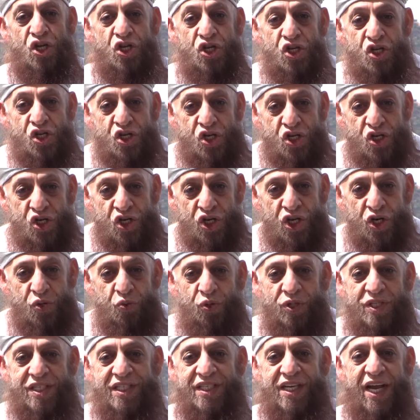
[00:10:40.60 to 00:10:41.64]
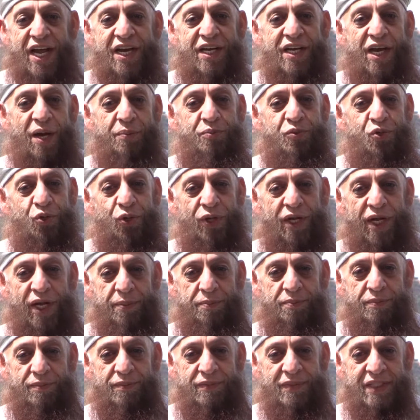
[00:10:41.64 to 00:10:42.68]
she would stand up to
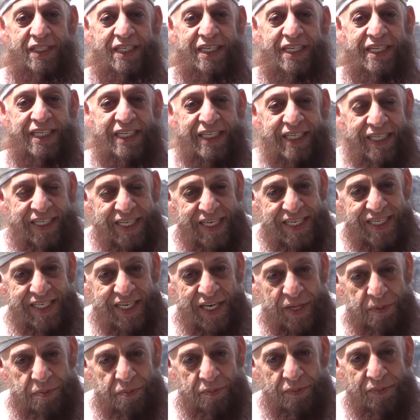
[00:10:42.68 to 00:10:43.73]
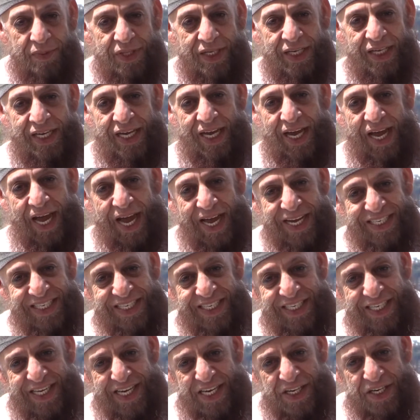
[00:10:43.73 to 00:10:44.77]
him, kiss him, and
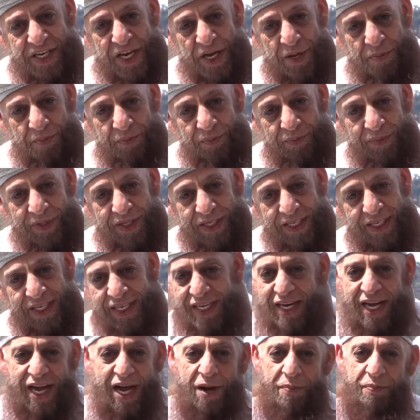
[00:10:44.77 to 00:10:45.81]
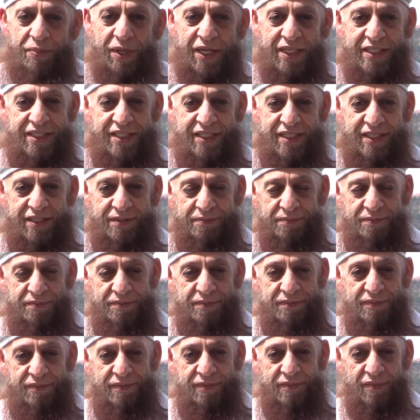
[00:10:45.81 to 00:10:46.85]
seat him in her place.
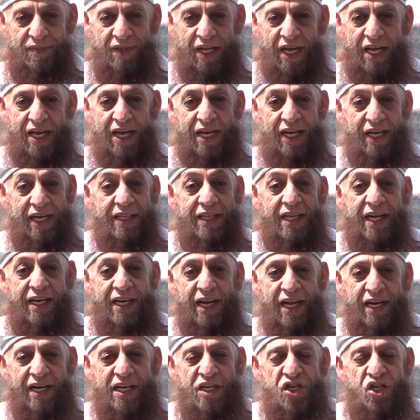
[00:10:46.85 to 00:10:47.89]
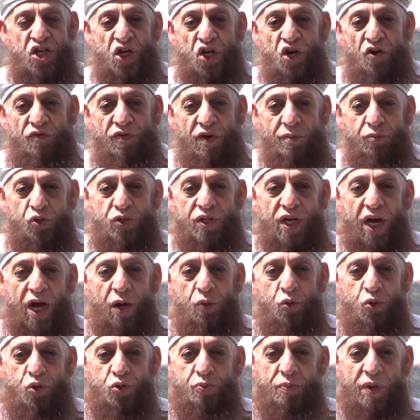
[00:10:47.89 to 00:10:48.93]
In the narration of Abu
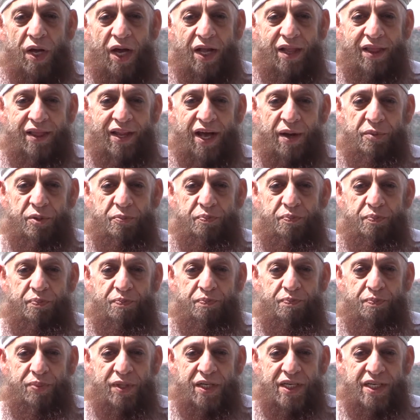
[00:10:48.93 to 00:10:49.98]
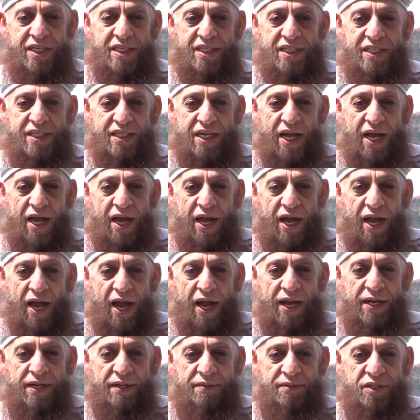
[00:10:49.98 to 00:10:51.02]
Dawood, may Allah be pleased
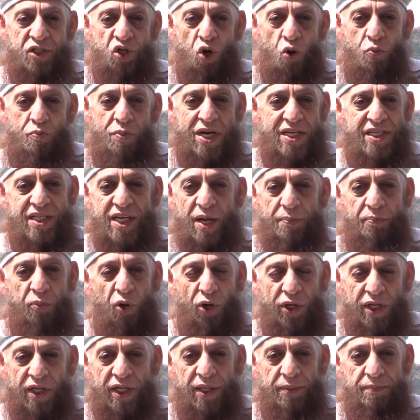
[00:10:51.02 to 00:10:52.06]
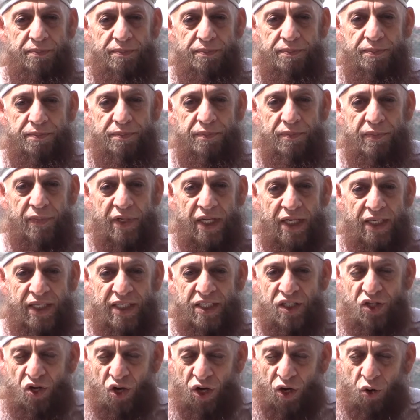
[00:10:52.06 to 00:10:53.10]
and show mercy upon him, it
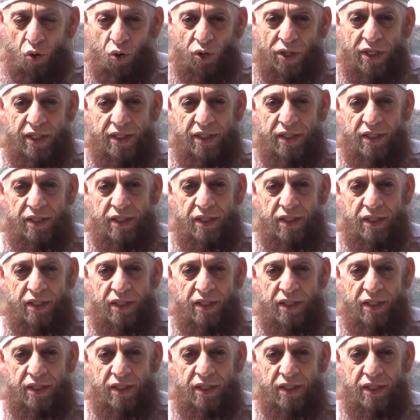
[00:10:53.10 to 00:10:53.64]
is recorded